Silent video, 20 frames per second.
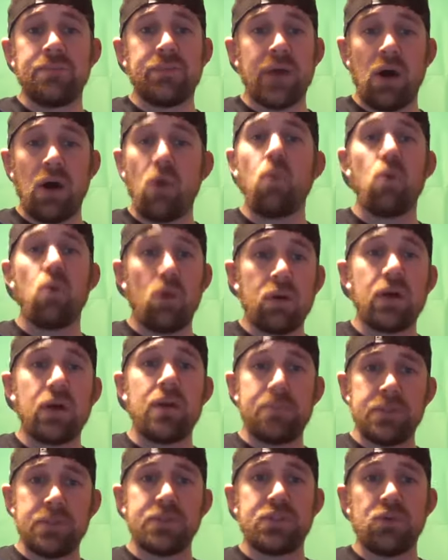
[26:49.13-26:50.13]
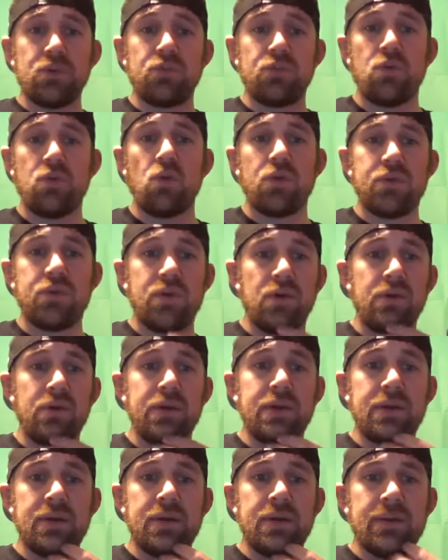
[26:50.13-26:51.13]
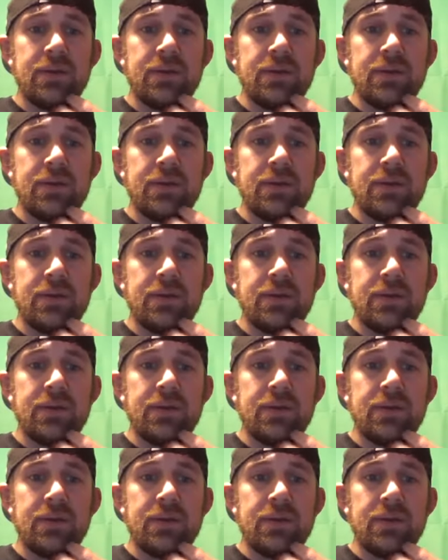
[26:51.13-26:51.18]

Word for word: I'll work up until four thirty.